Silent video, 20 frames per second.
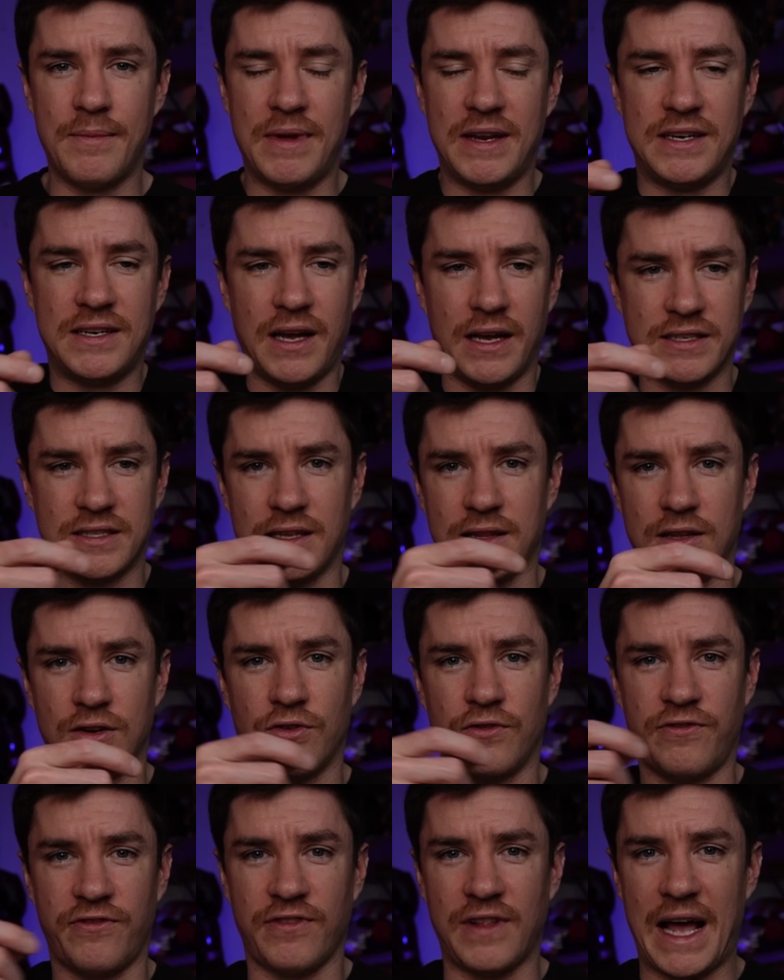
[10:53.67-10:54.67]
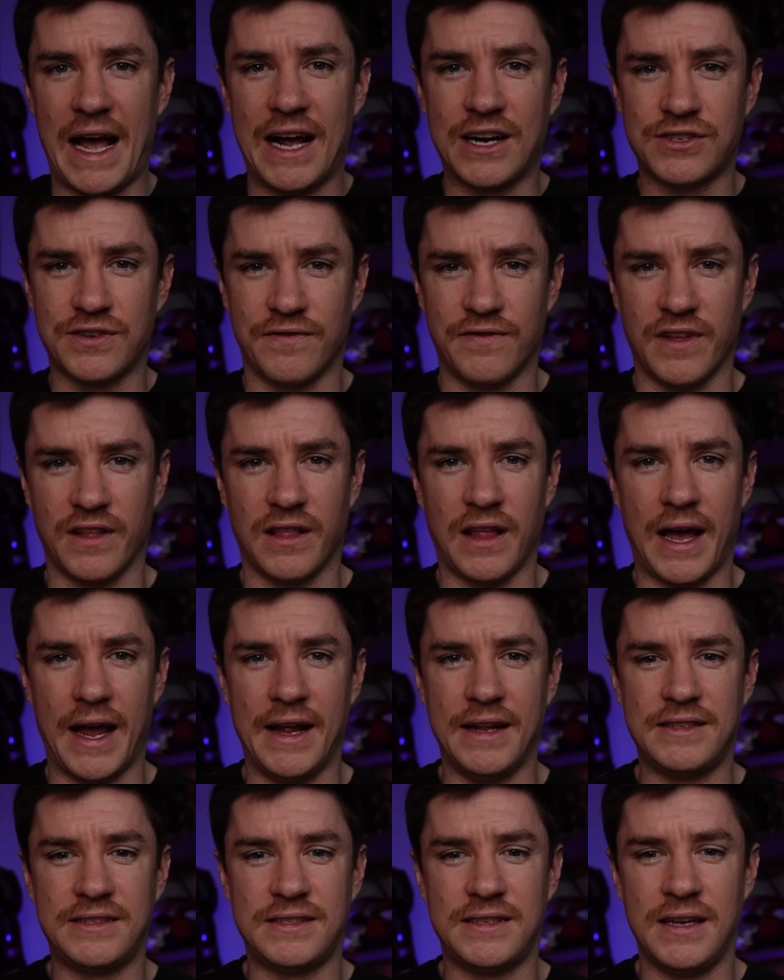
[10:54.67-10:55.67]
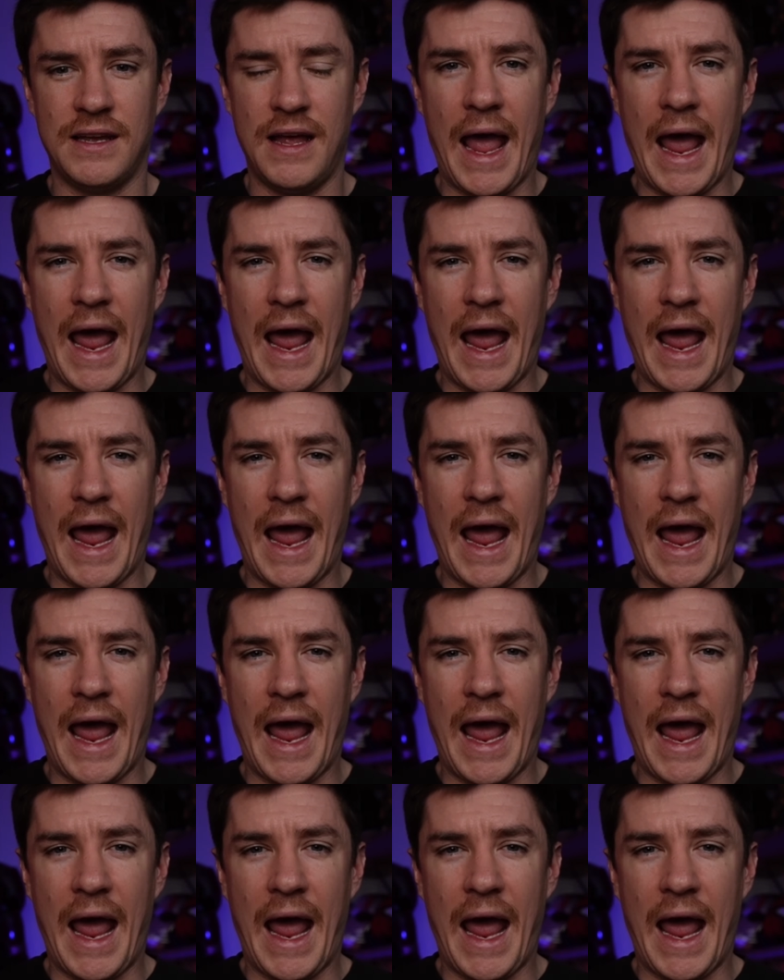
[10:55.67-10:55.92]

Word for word: it does a little flash of the lights.